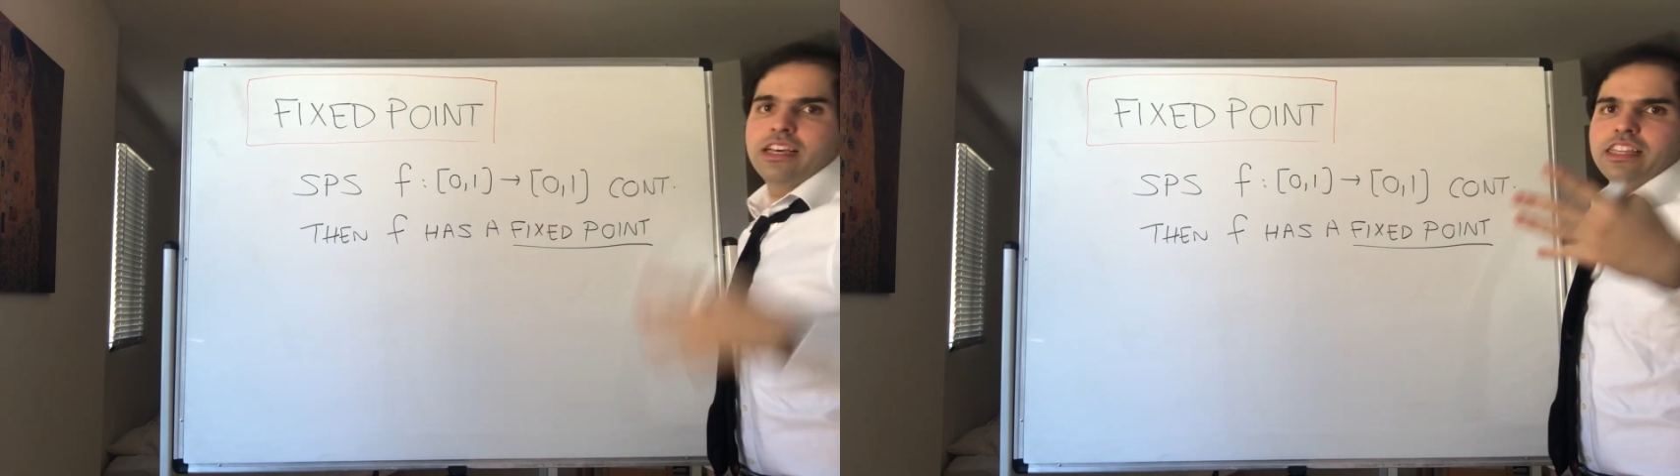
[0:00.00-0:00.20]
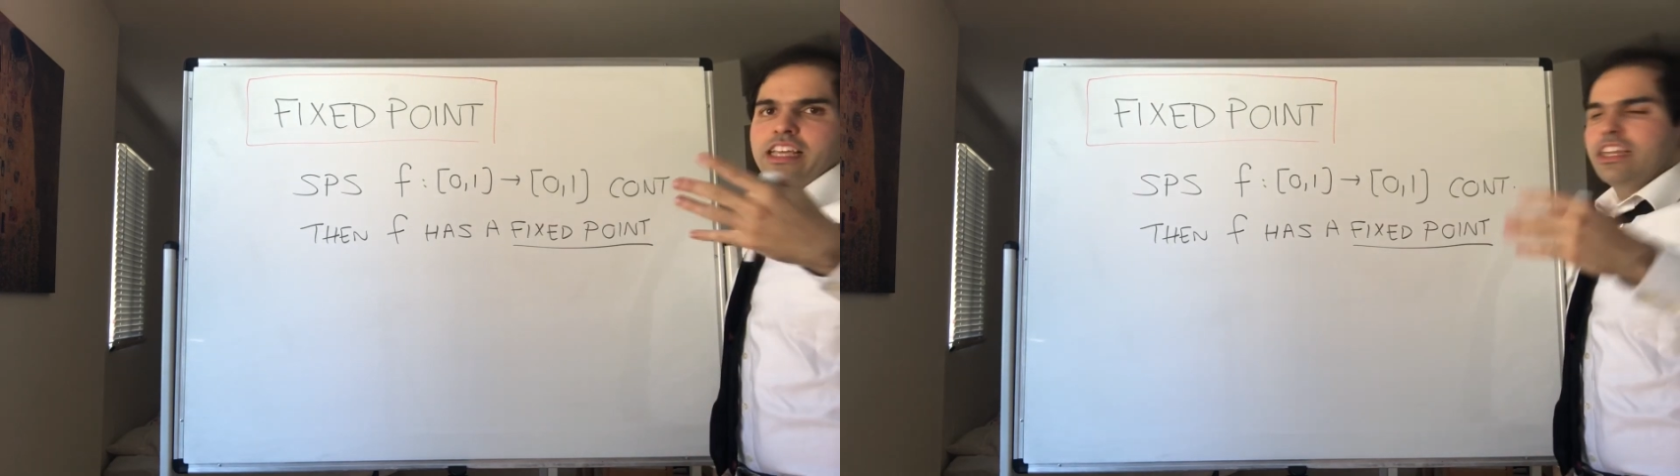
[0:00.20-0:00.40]

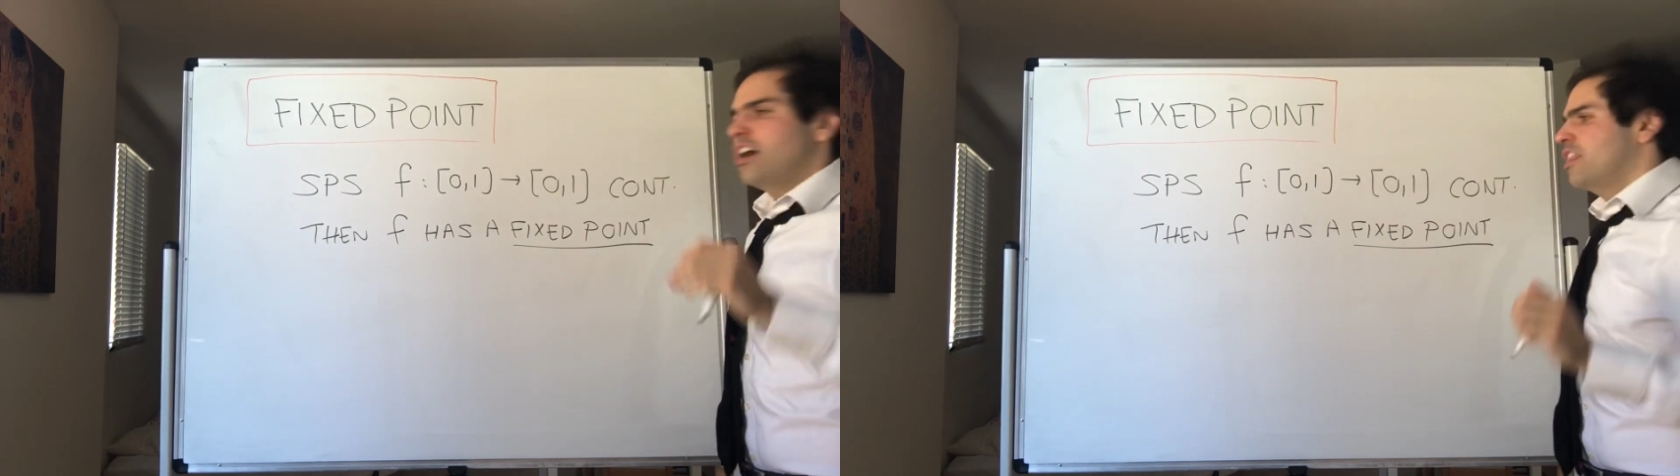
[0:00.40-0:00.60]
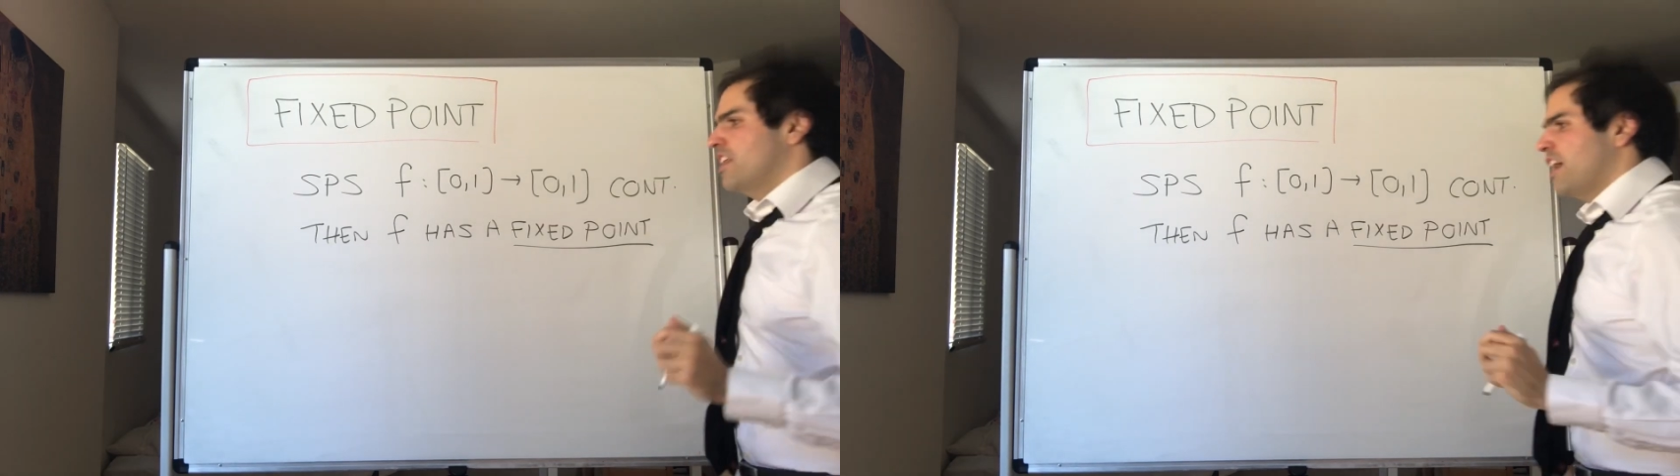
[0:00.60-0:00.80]
then
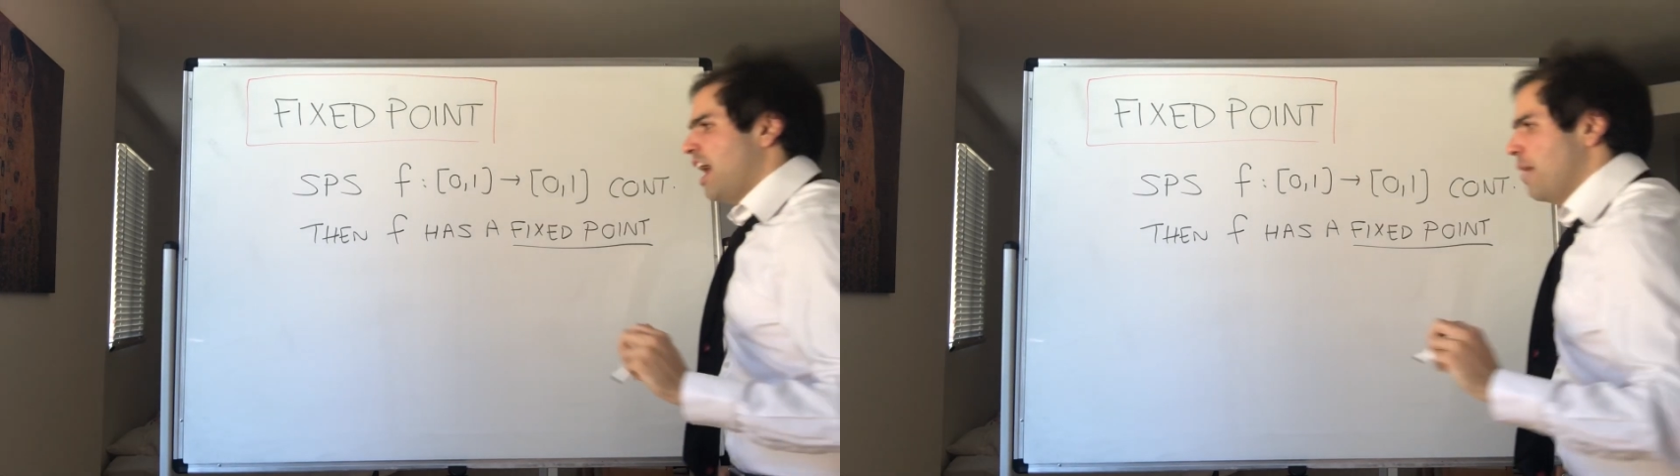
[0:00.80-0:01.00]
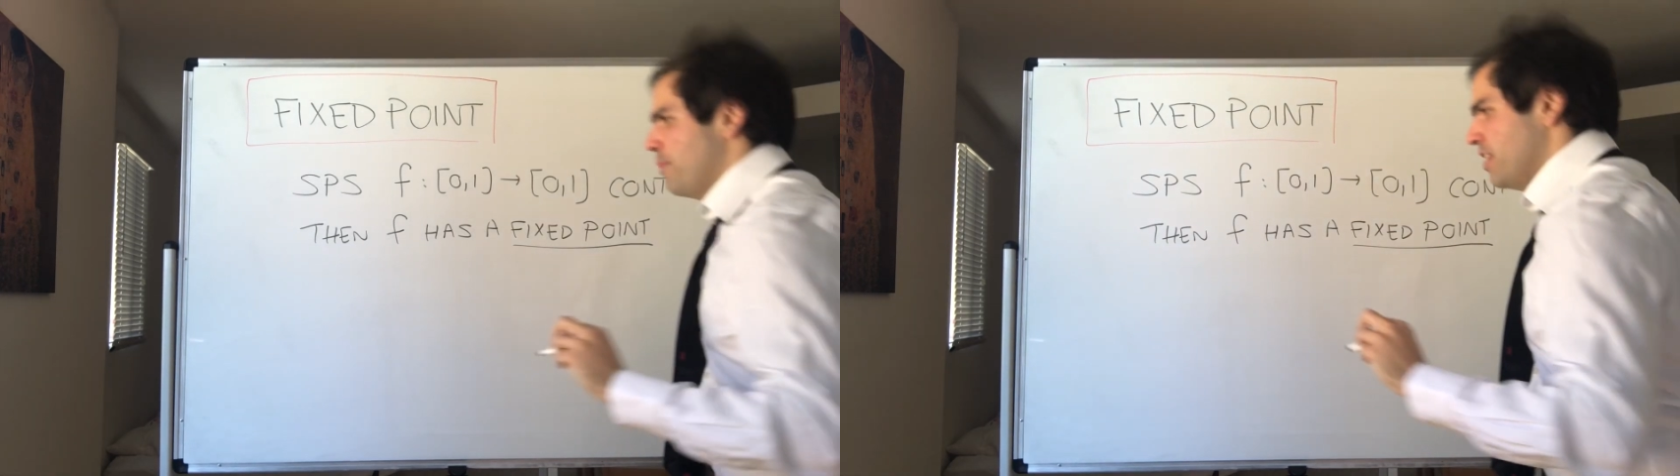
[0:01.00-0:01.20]
nothing
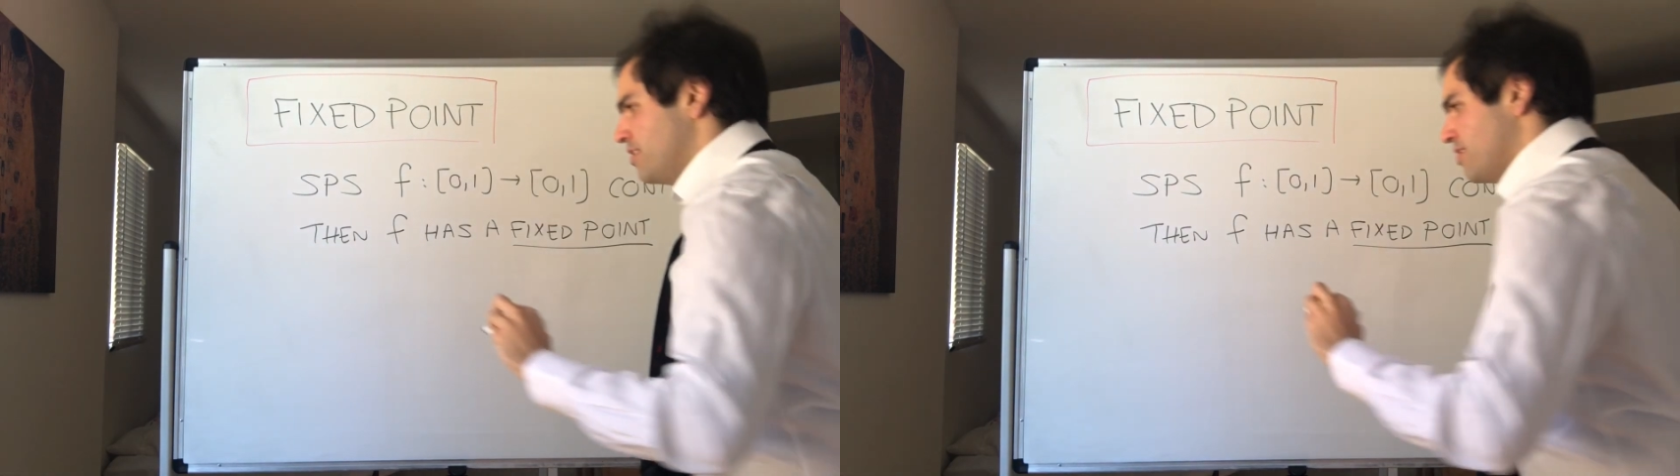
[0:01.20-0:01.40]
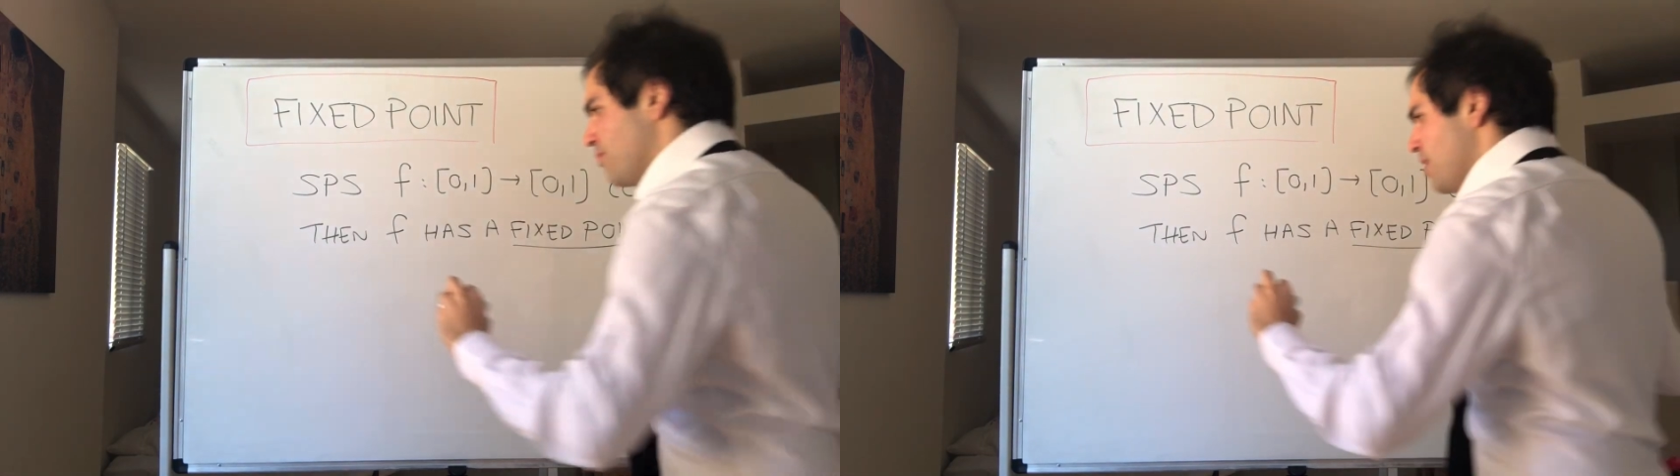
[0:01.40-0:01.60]
happens.